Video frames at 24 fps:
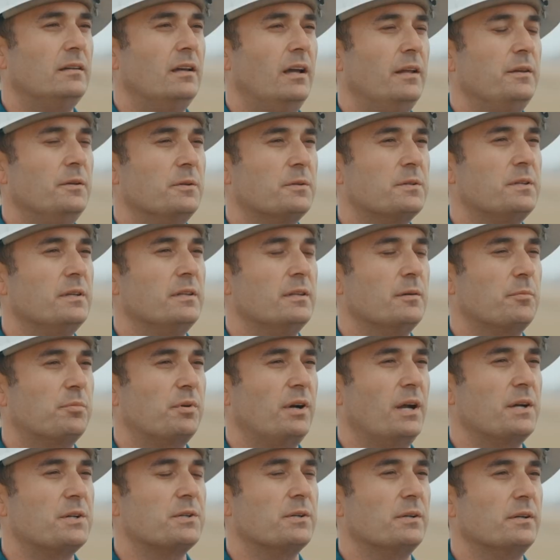and you'll see the
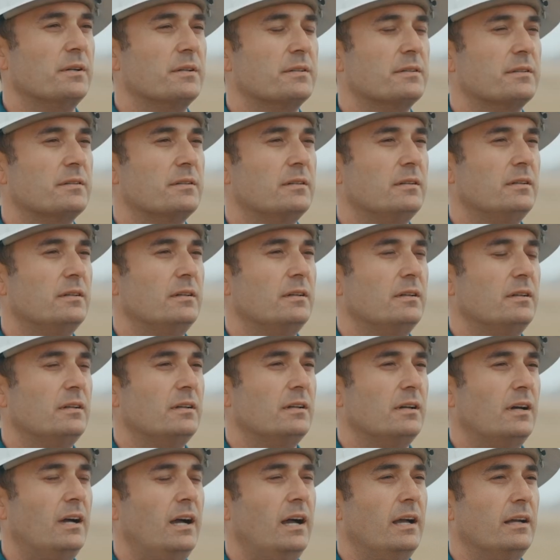pressure is
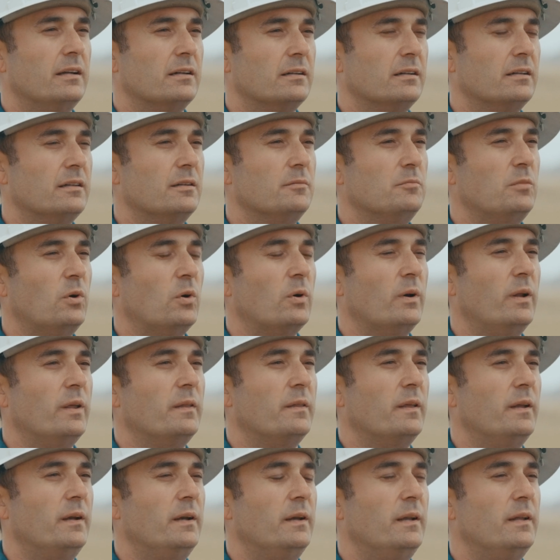higher in the
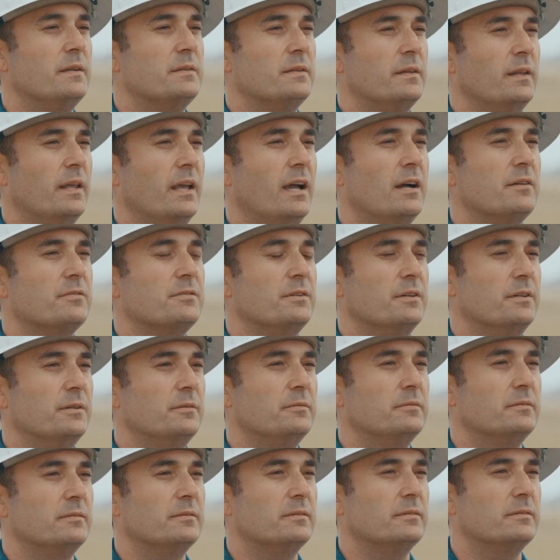morning than it is in the afternoon.